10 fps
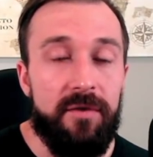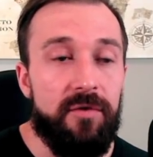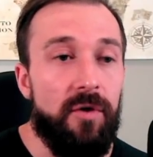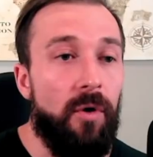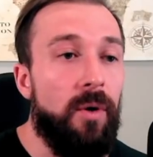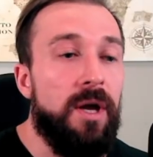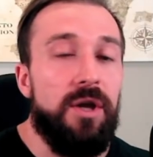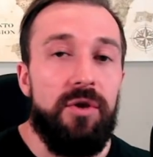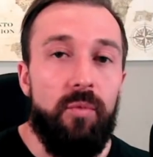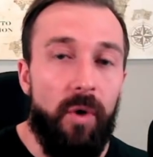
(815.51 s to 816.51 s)
So
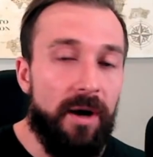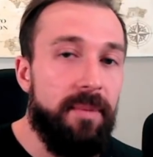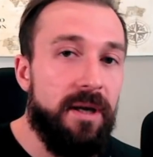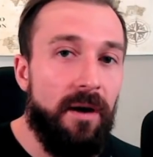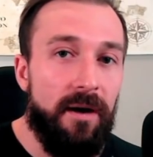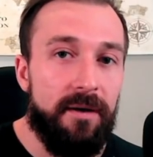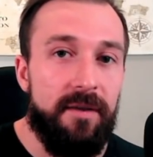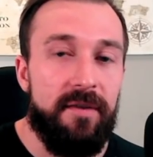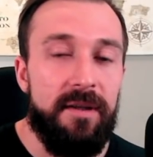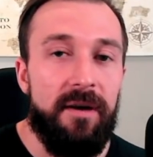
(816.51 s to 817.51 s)
you want to be
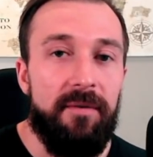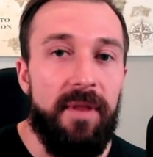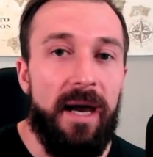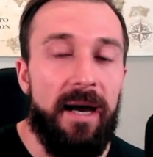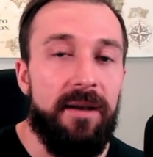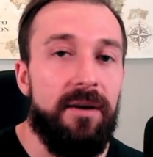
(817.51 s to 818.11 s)
cognizant of that,